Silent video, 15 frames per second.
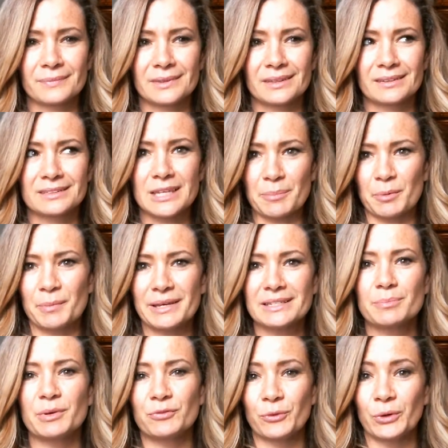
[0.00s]
supplement
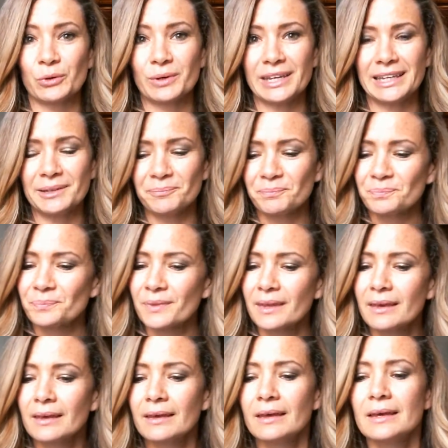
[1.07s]
before you can eat.
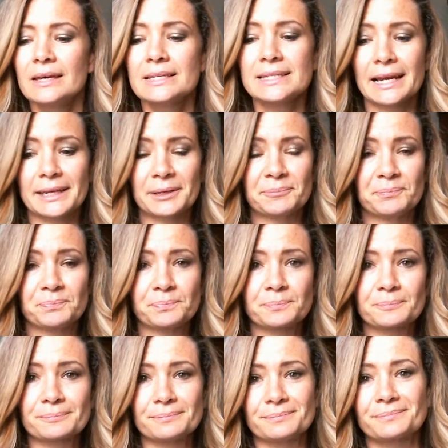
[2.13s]
Second,
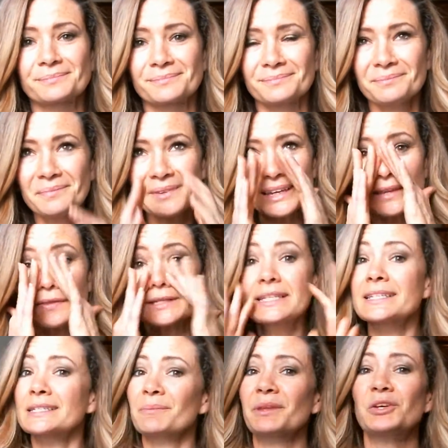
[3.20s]
and this is
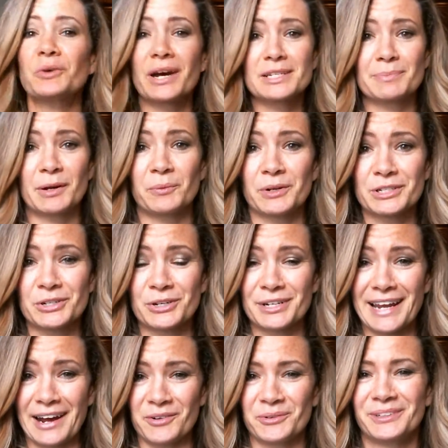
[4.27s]
something you guys might want to start
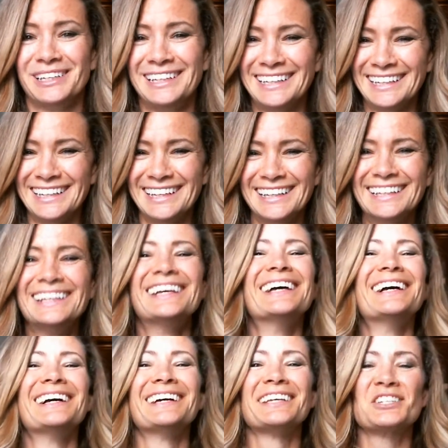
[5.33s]
now,
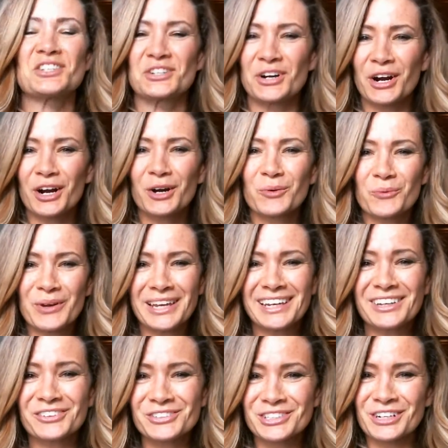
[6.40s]
start weaning
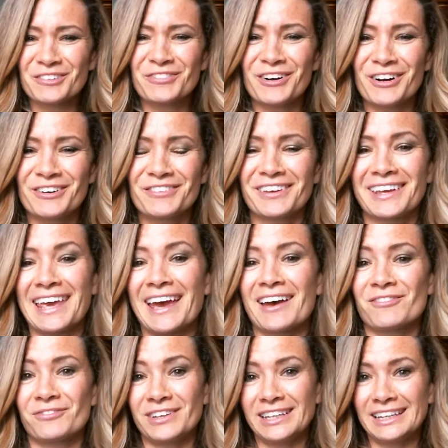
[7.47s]
yourself off the
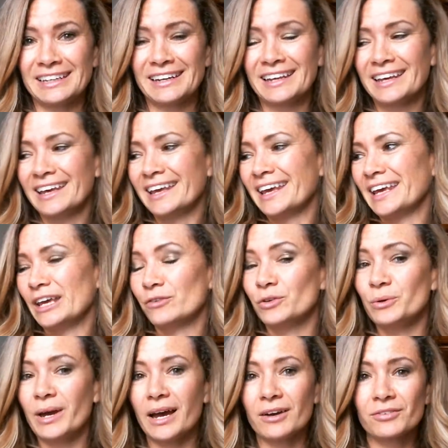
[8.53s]
caffeine. If you
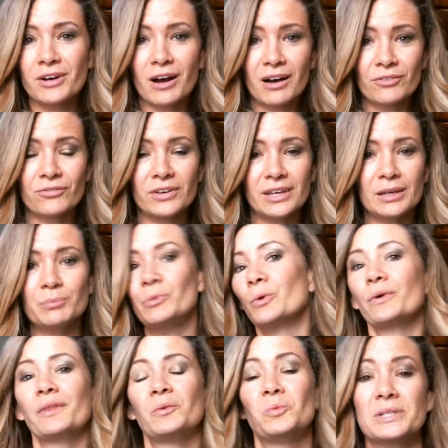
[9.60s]
have coffee more
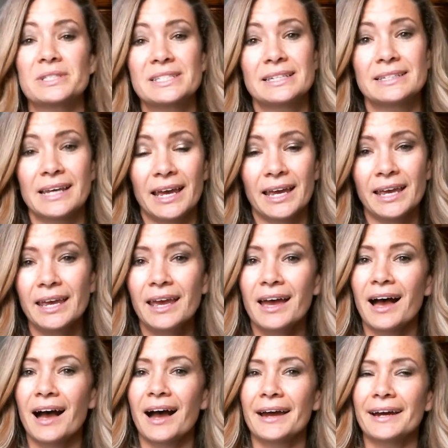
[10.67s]
than once a day,
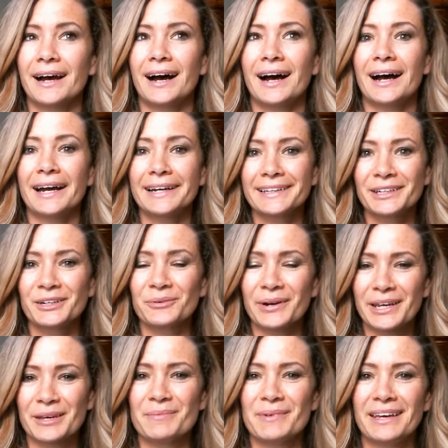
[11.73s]
I highly
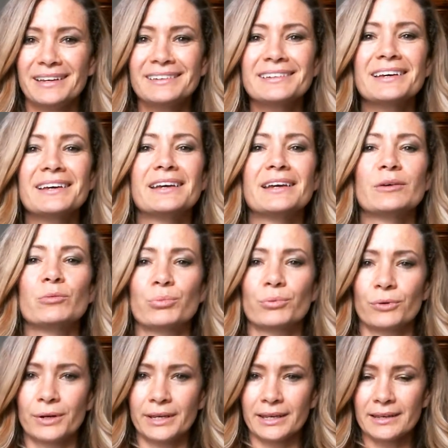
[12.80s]
recommend
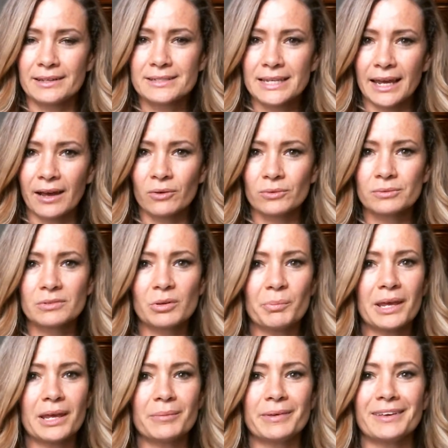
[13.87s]
bringing it down to
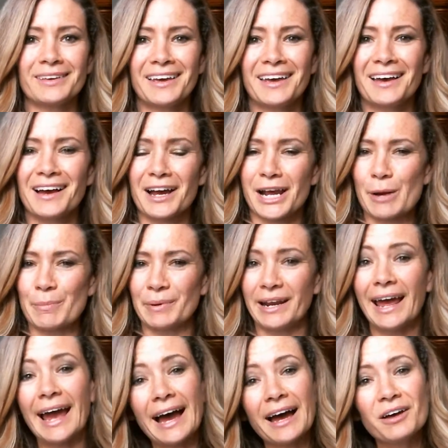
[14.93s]
maybe a cup and a
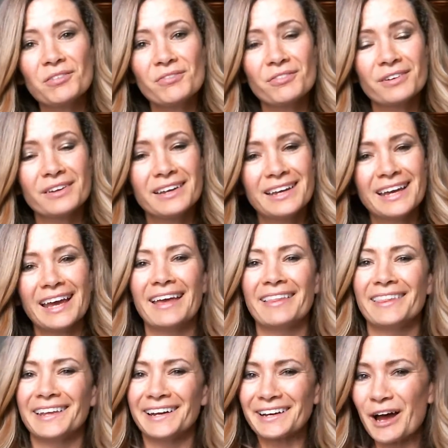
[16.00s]
half, and
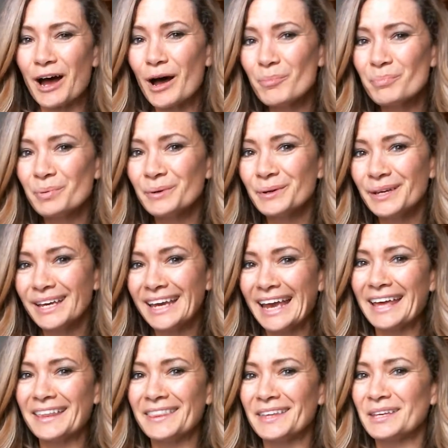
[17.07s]
then a cup,
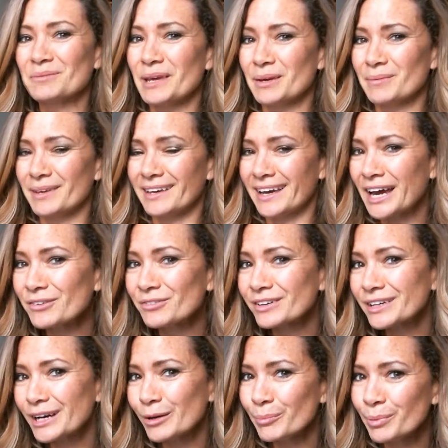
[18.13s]
and then maybe a half a
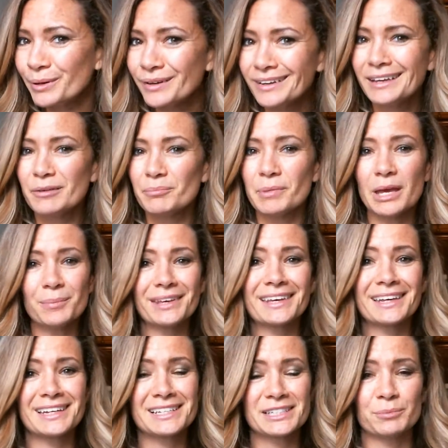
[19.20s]
cup, maybe
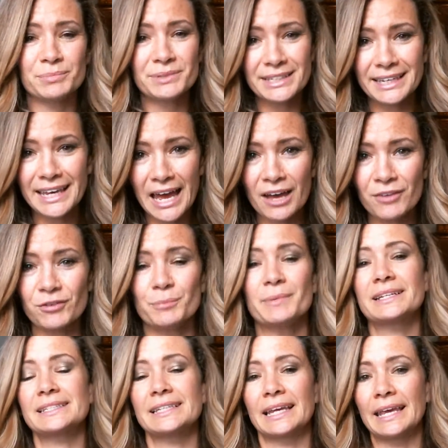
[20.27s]
getting some decaf and
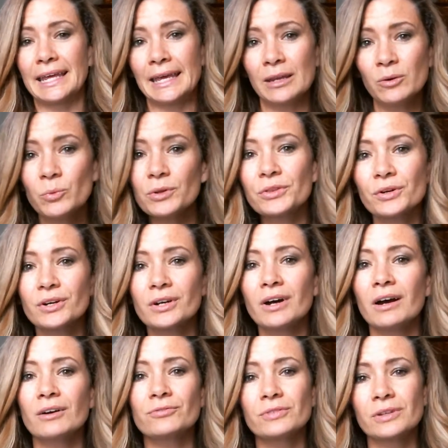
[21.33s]
mixing it in with your
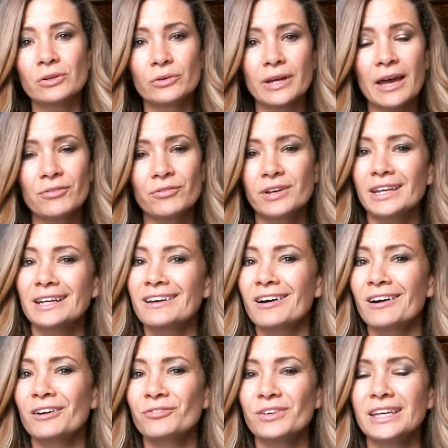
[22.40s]
caffeinated
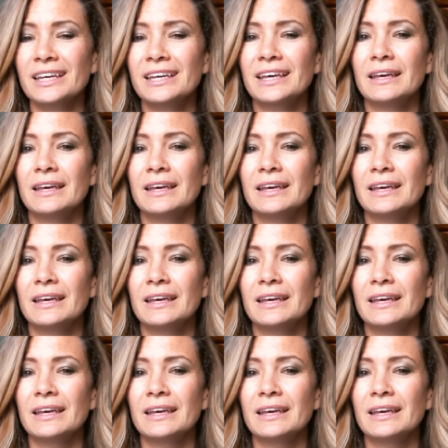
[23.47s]
coffee.